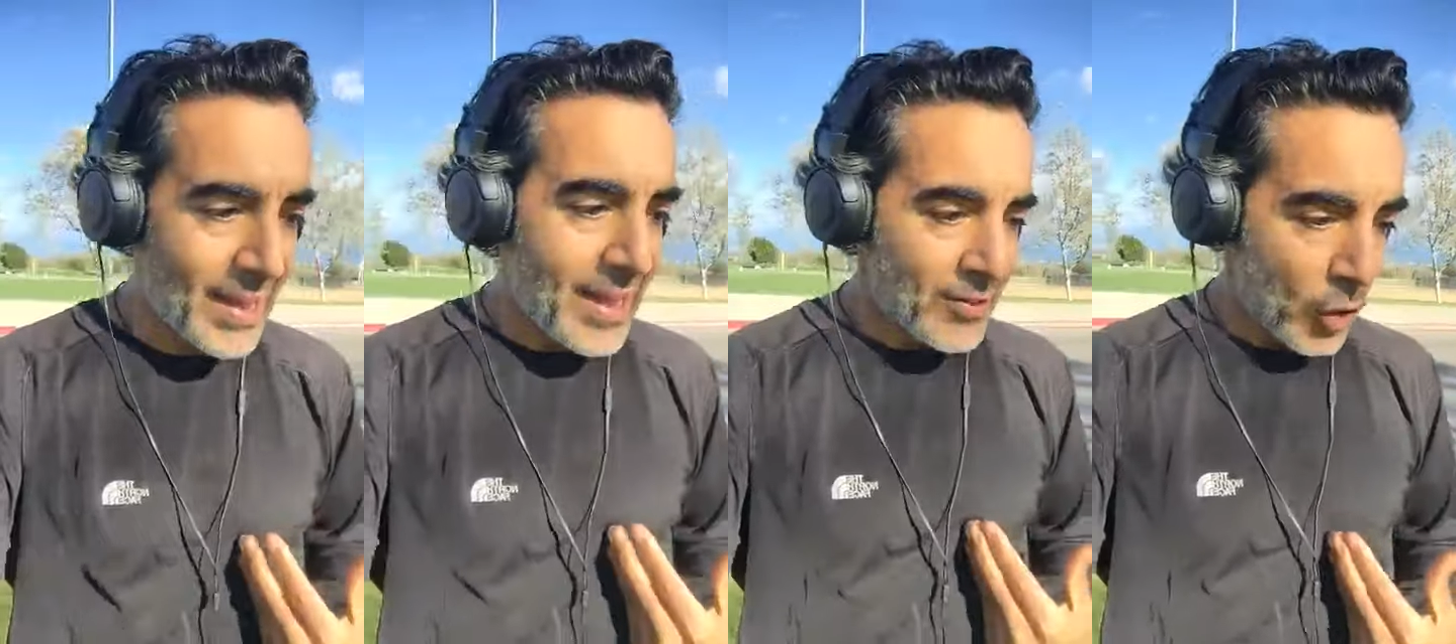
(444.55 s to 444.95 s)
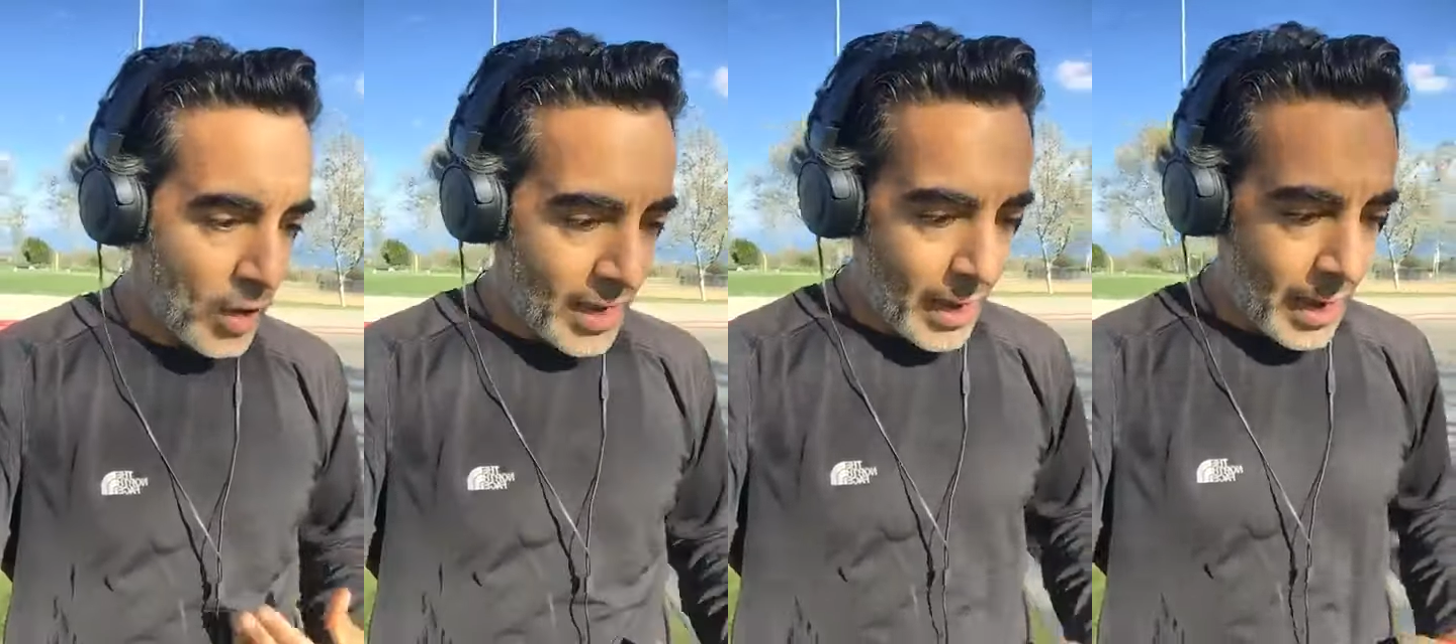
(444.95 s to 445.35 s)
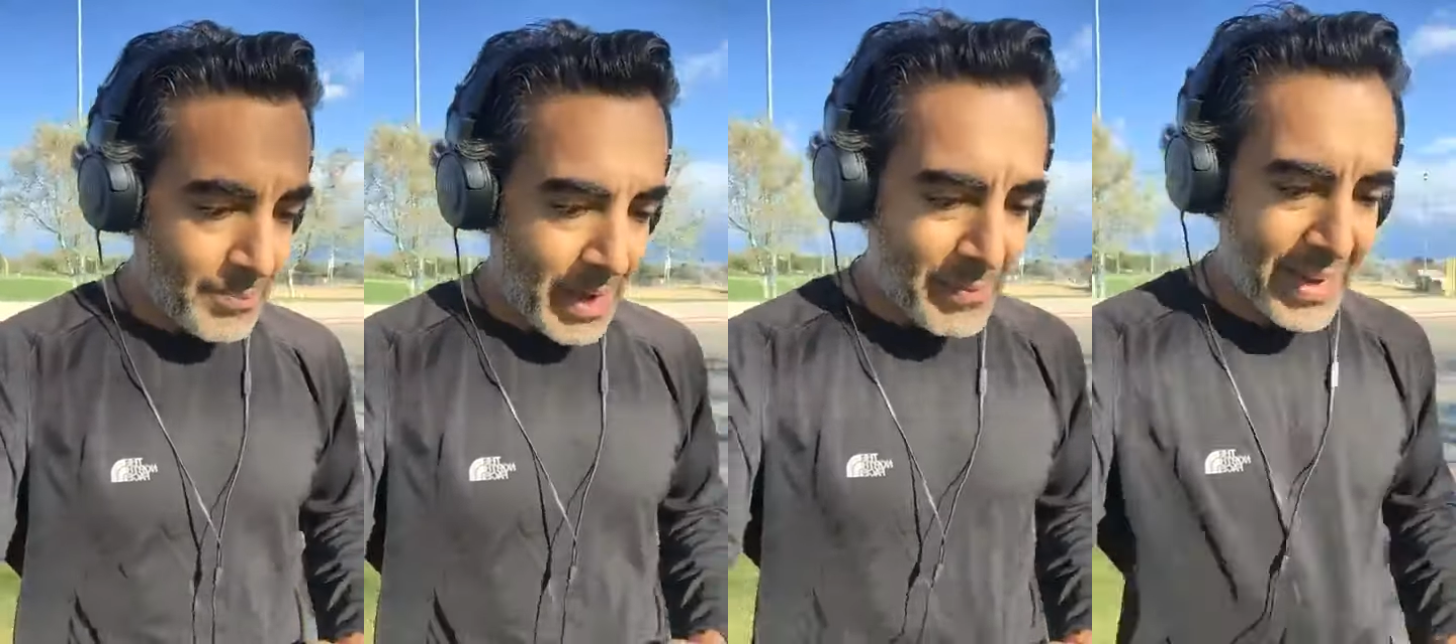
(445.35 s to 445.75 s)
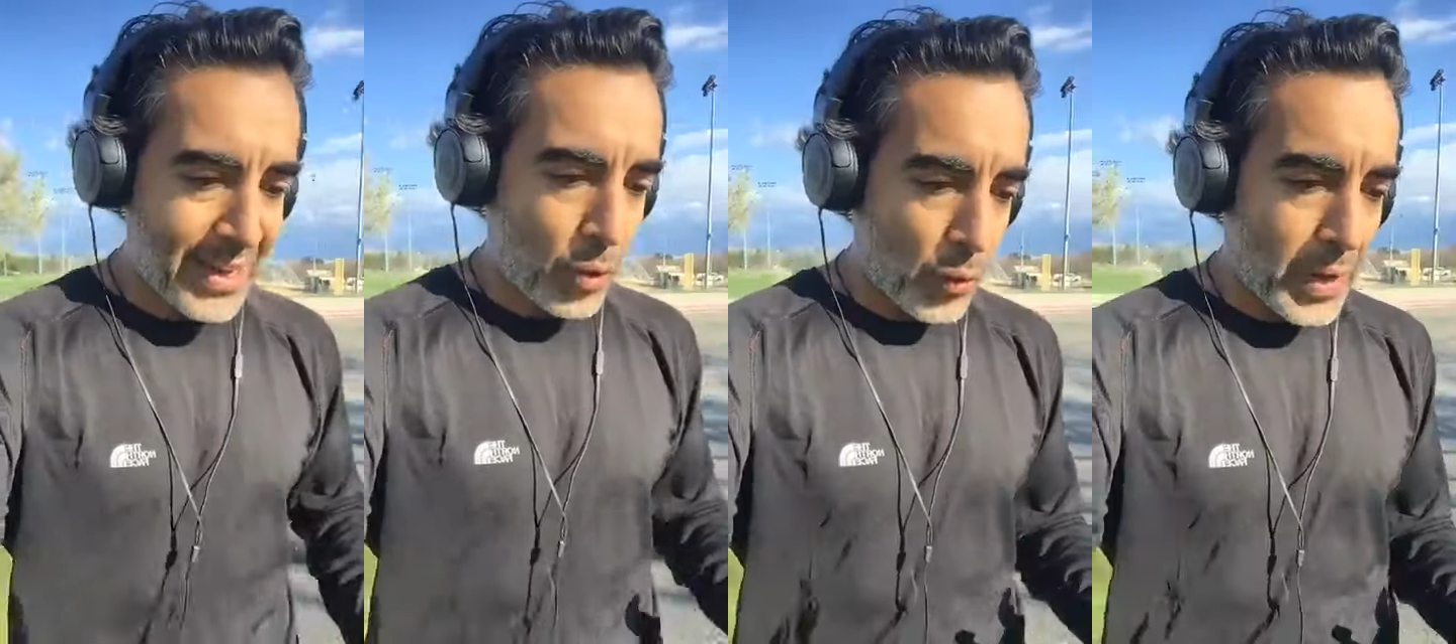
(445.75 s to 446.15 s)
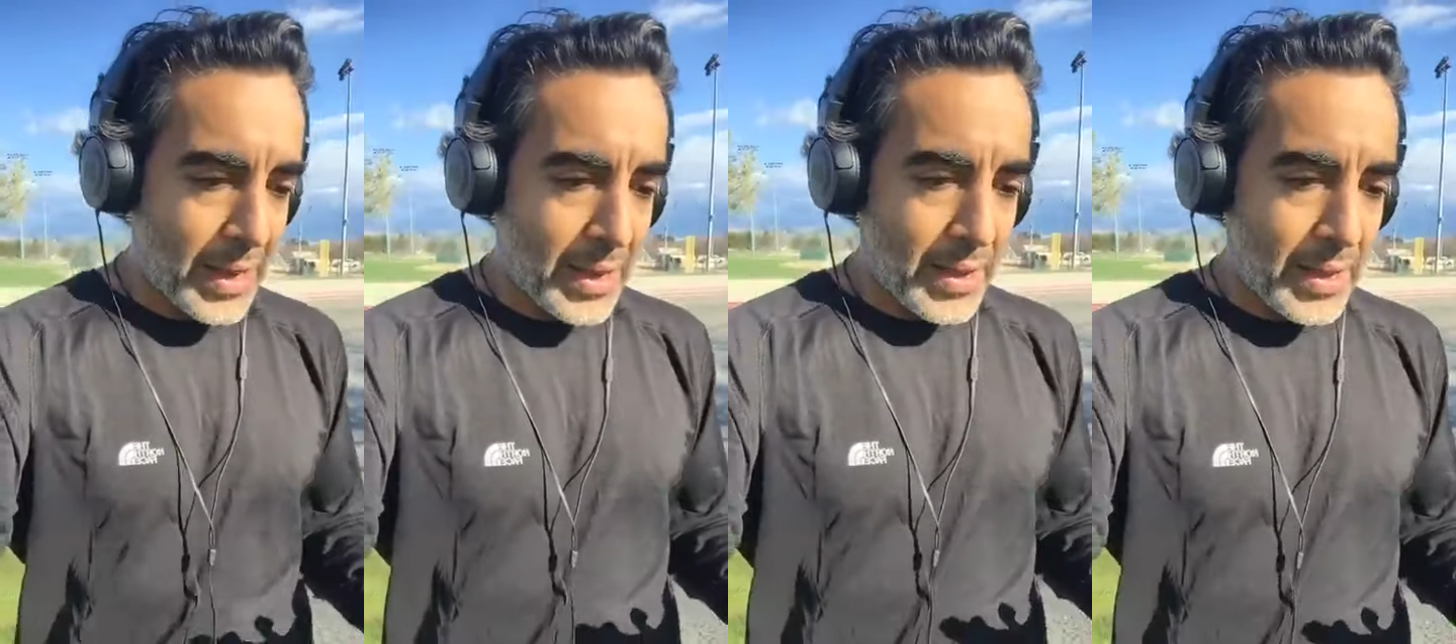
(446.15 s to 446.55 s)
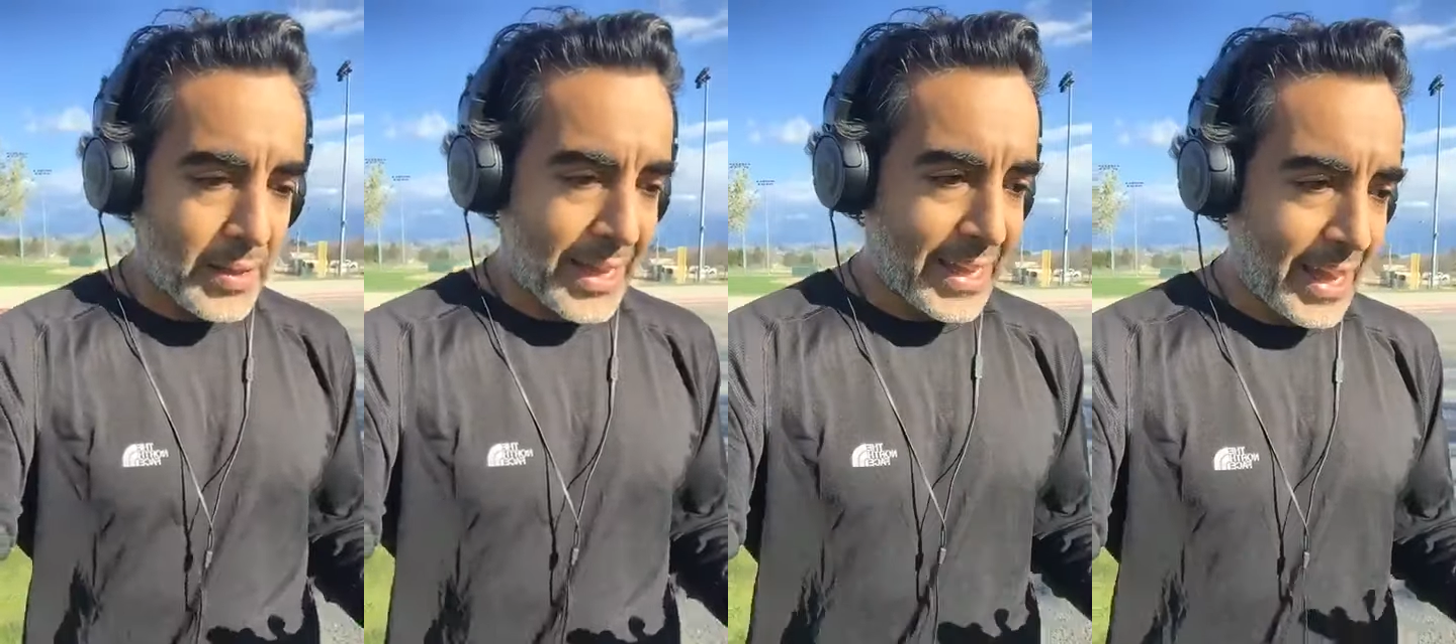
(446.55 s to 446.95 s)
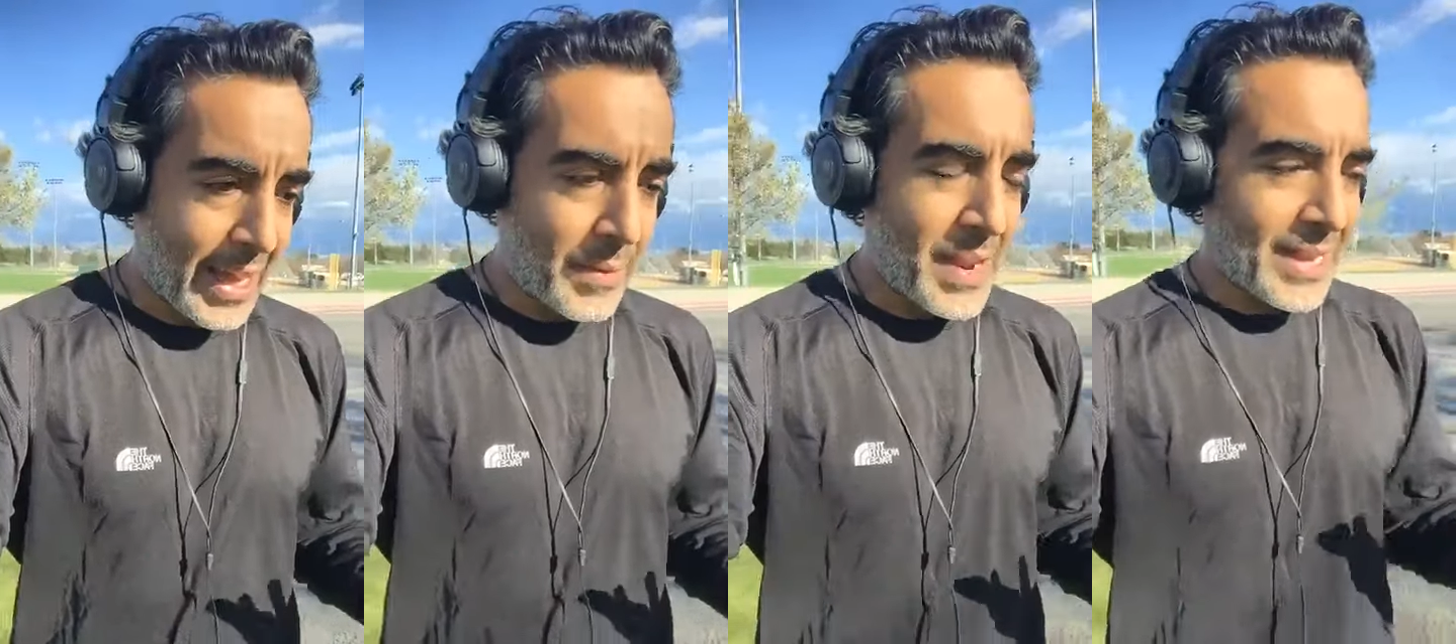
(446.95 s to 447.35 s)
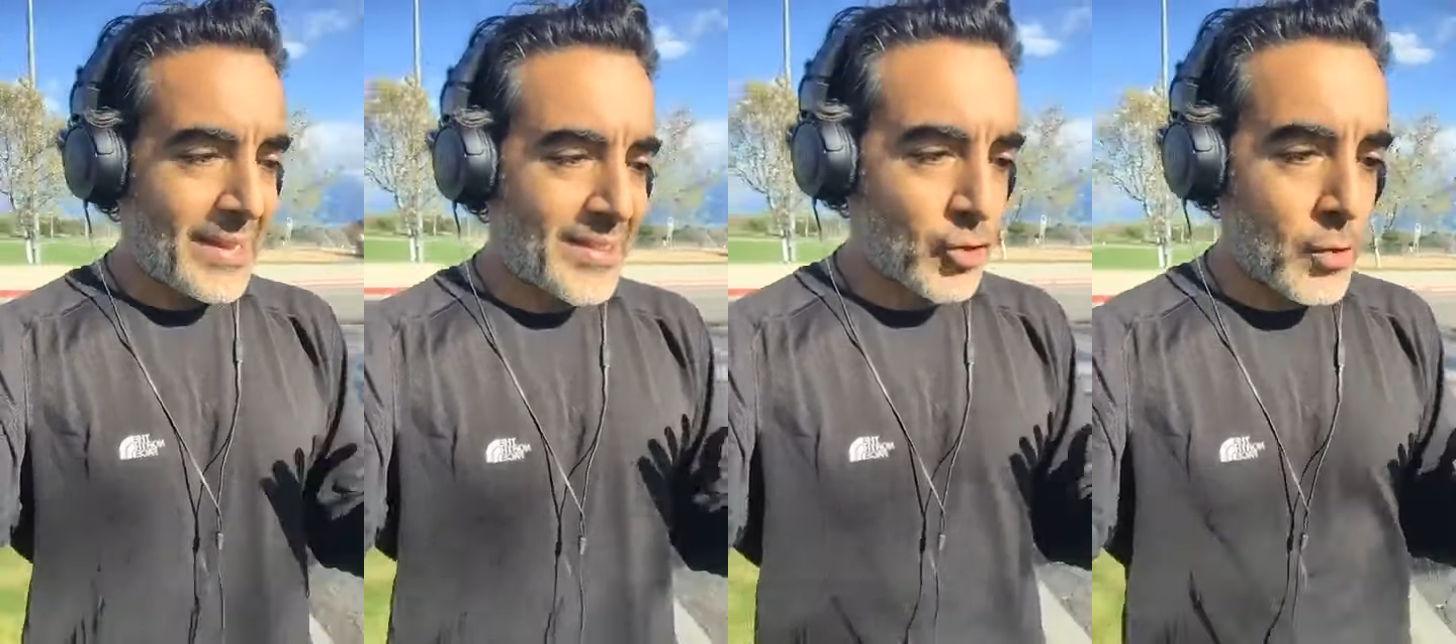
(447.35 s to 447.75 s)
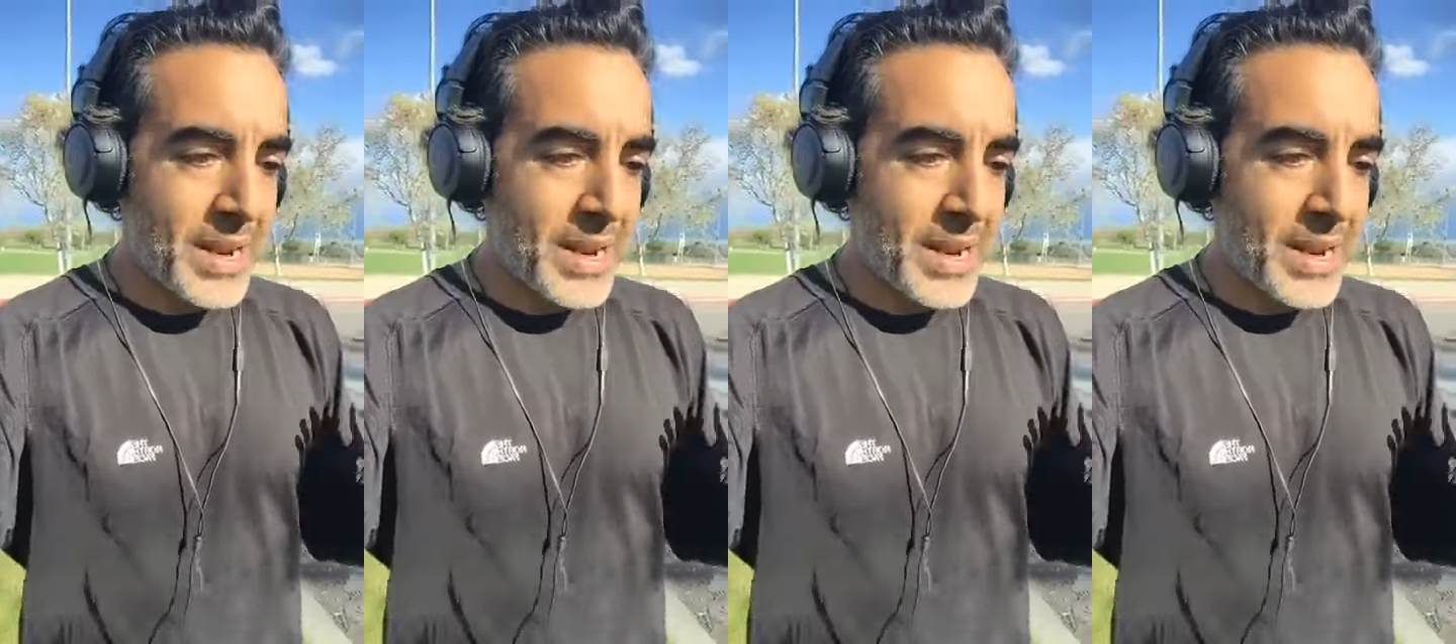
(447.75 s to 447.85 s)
destroy